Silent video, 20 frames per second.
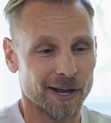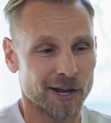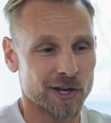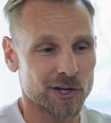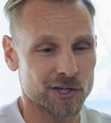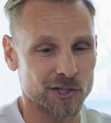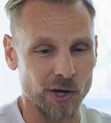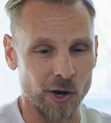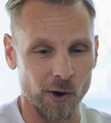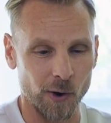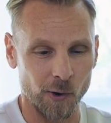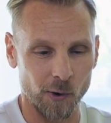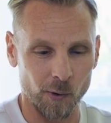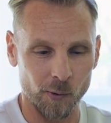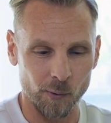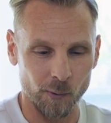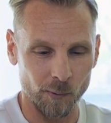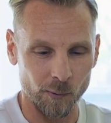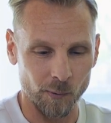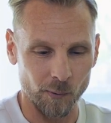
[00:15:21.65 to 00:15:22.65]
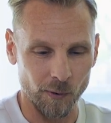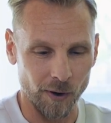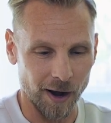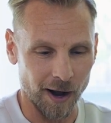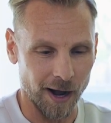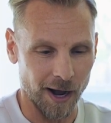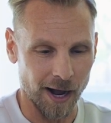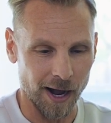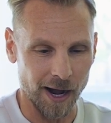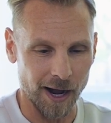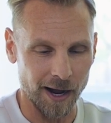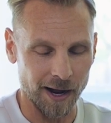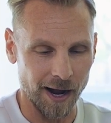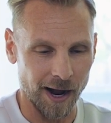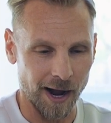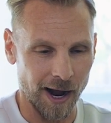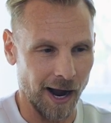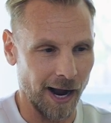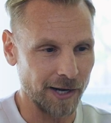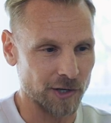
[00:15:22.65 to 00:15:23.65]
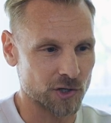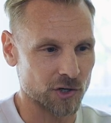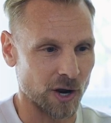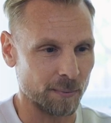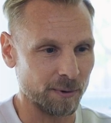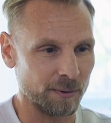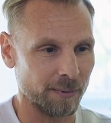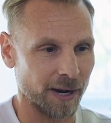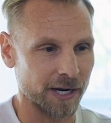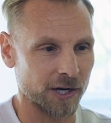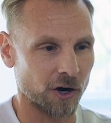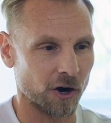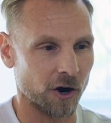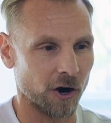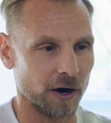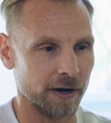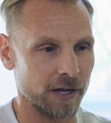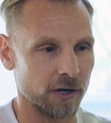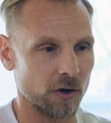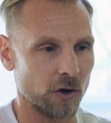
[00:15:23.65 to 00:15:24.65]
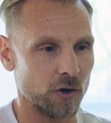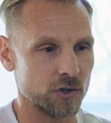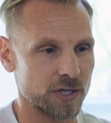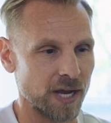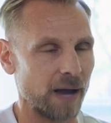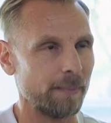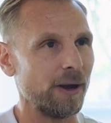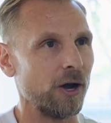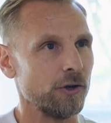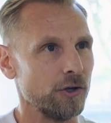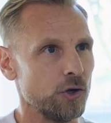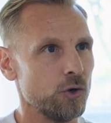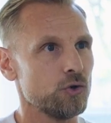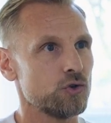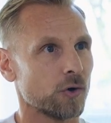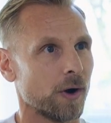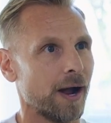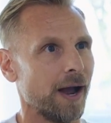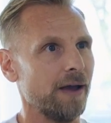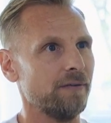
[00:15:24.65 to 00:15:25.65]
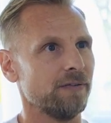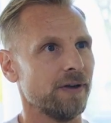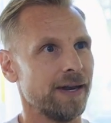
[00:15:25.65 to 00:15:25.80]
So uh, I jump in my car, and he goes, "How about you drive?"